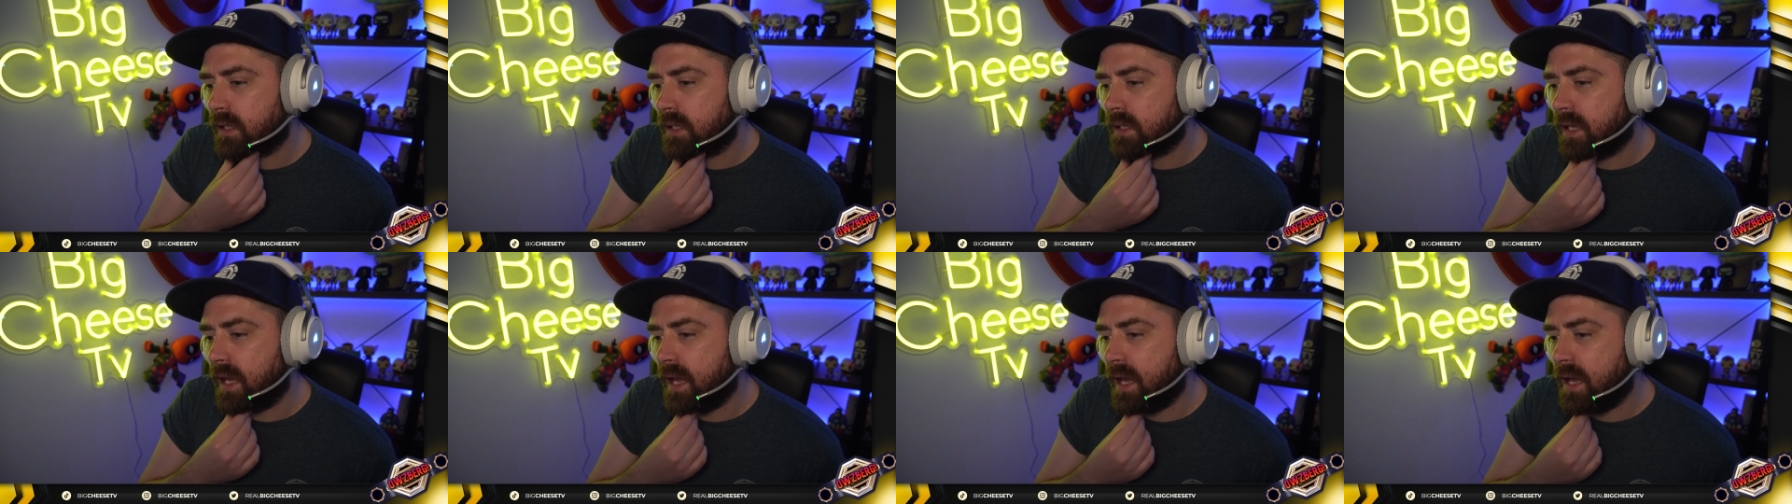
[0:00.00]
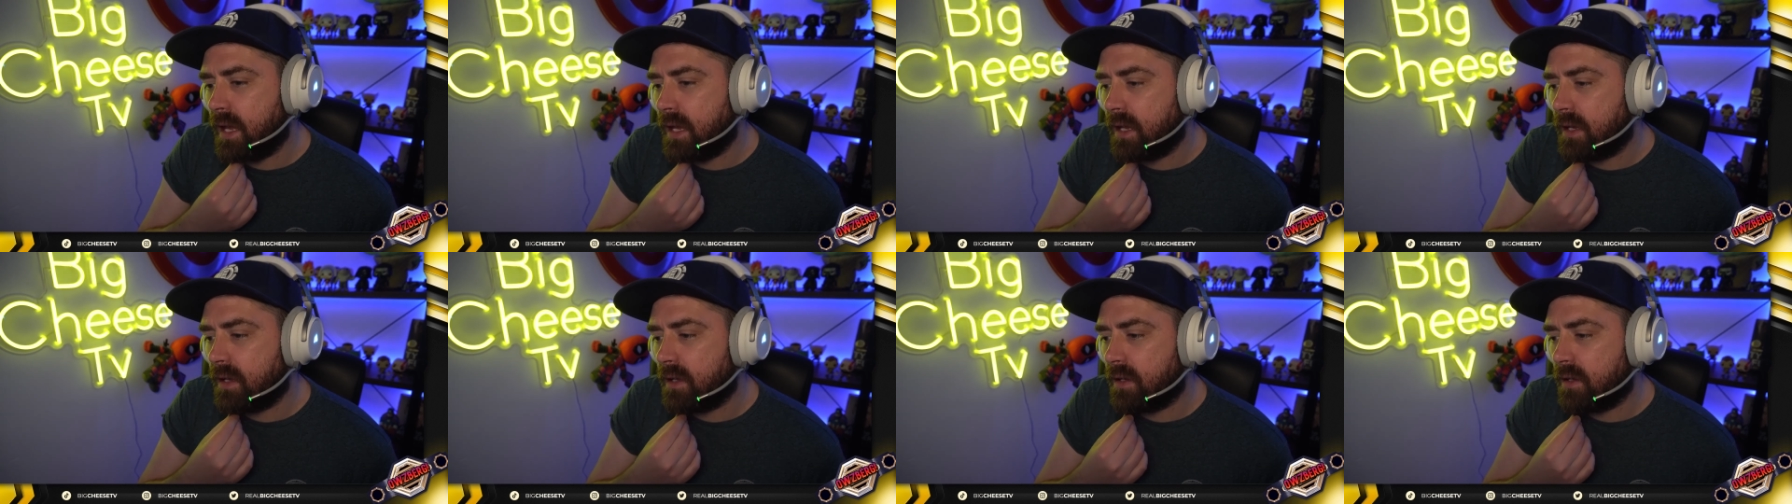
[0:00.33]
that
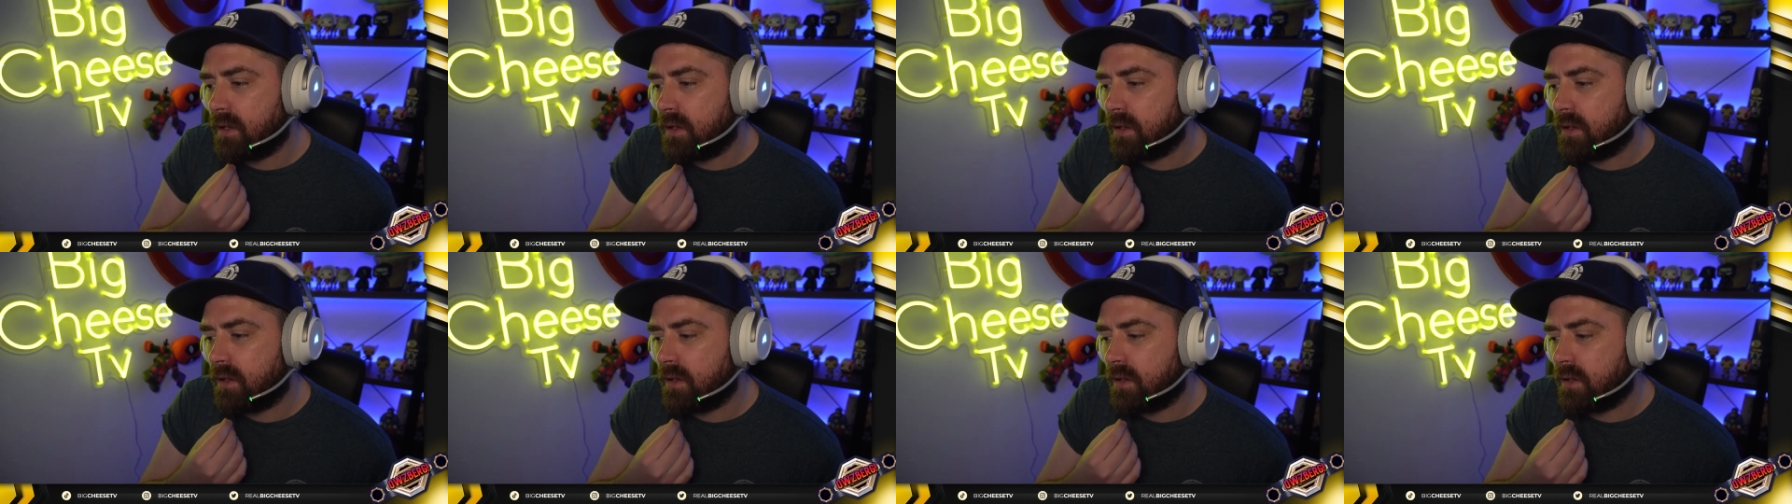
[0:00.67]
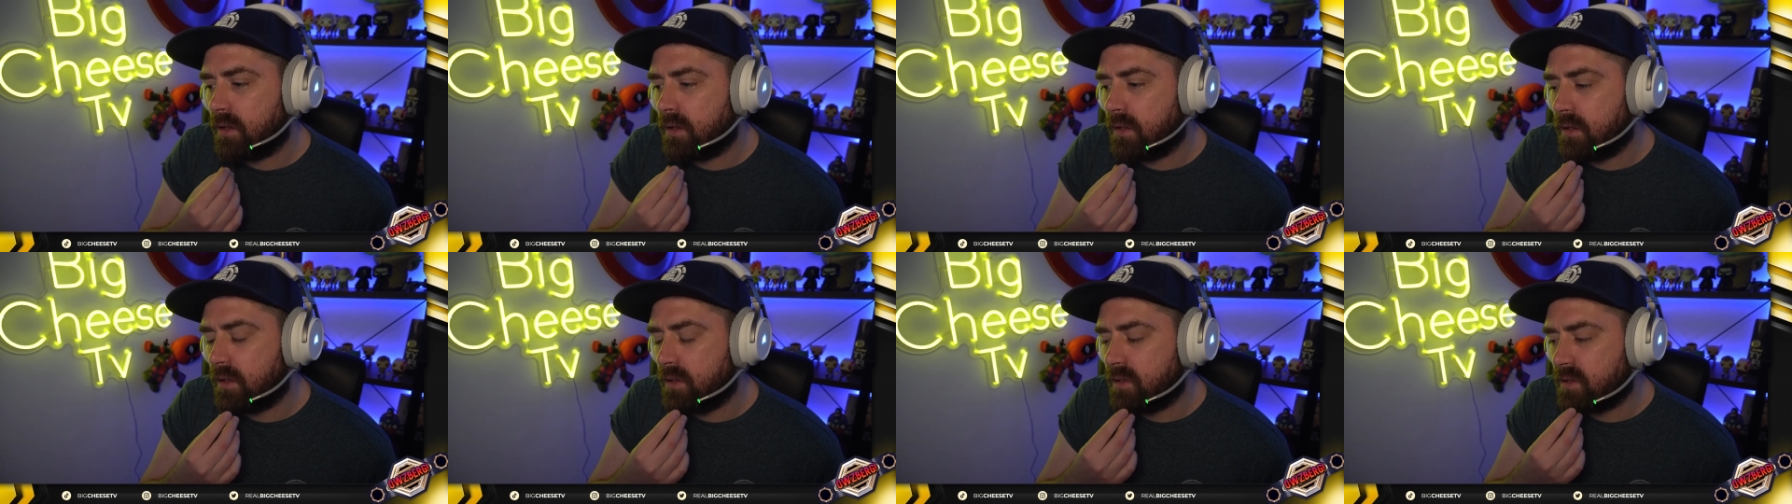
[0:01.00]

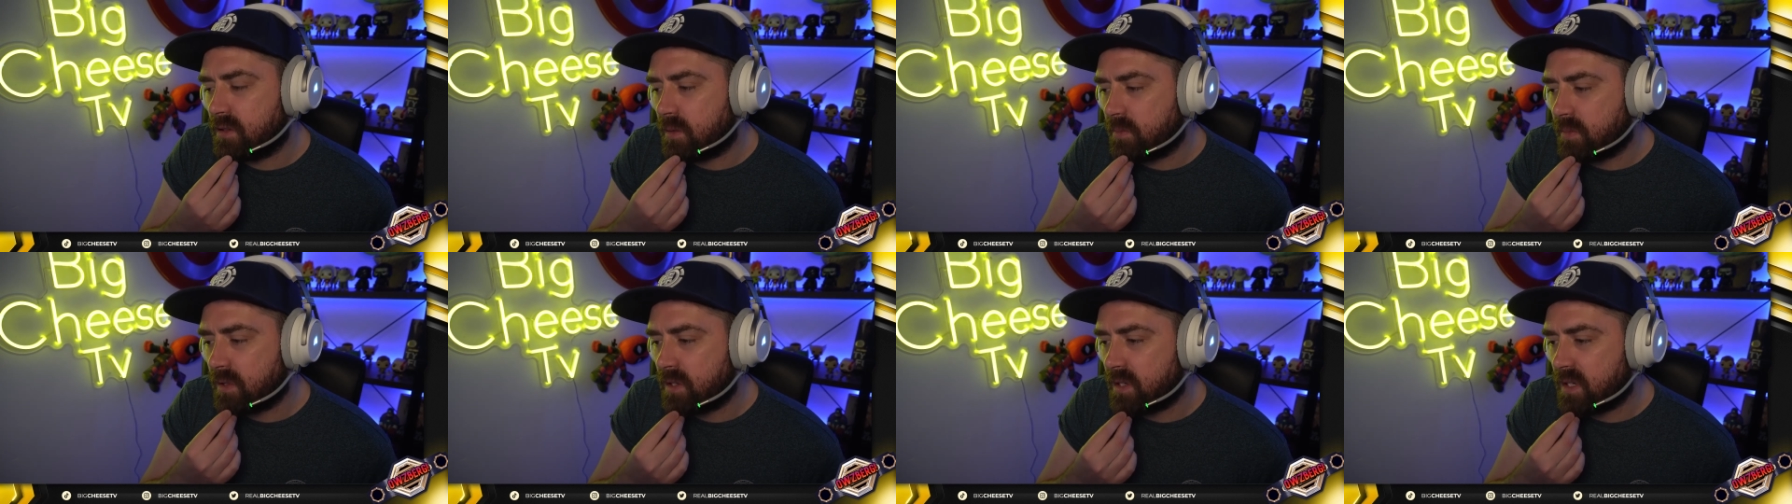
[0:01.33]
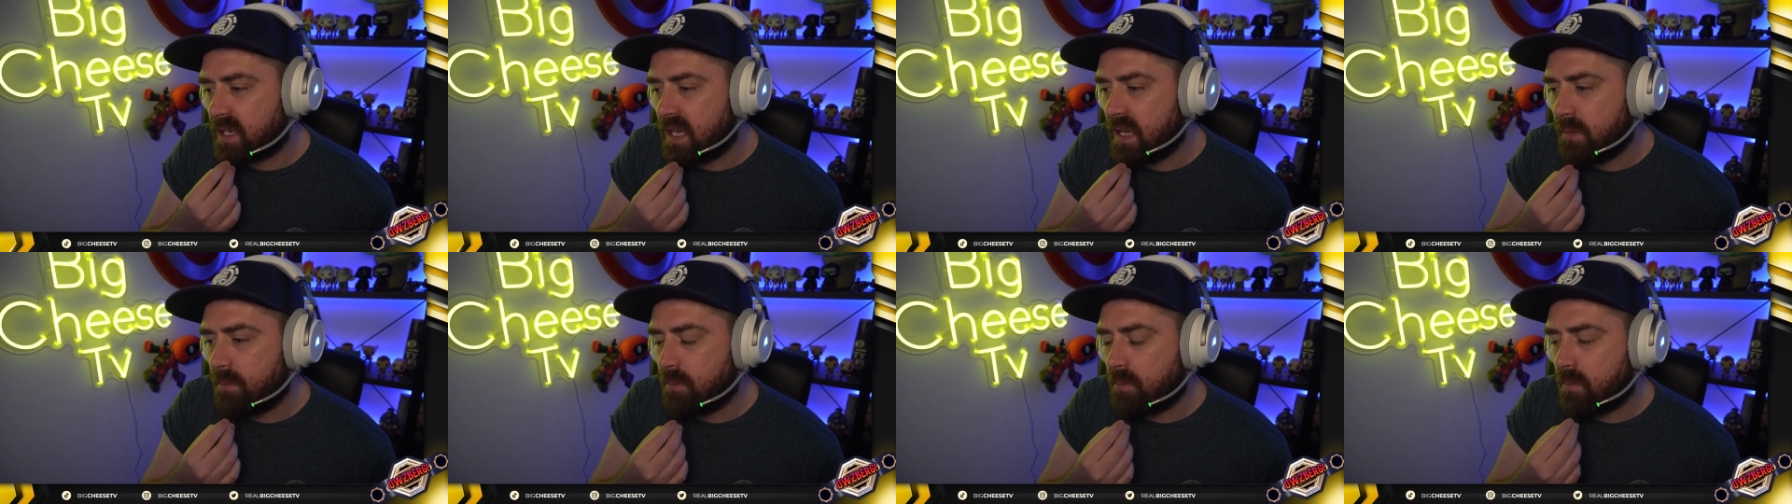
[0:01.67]
is something to
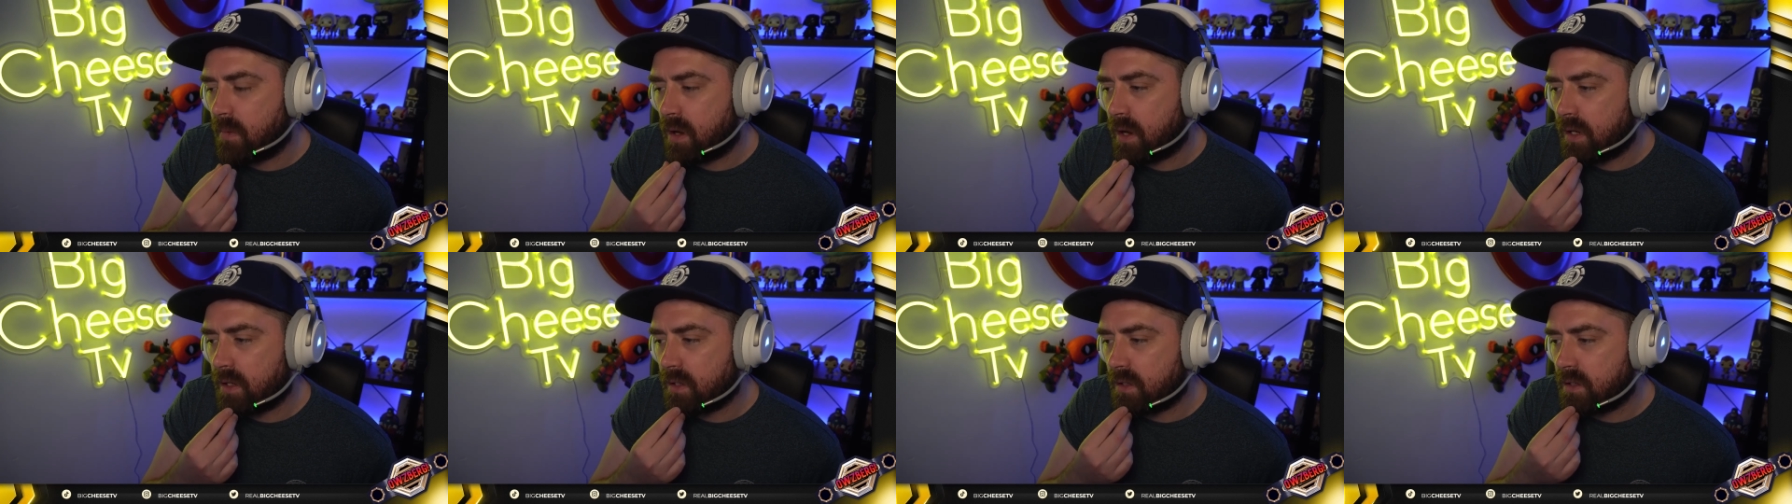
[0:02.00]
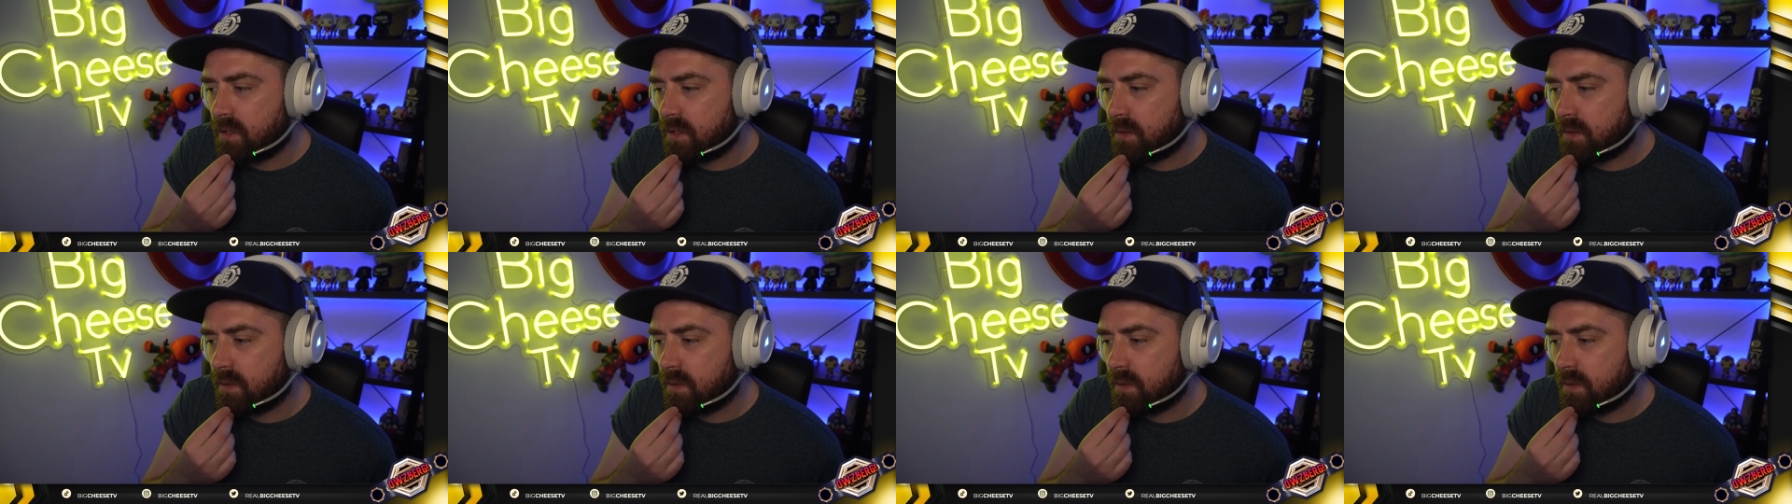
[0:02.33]
keep in mind.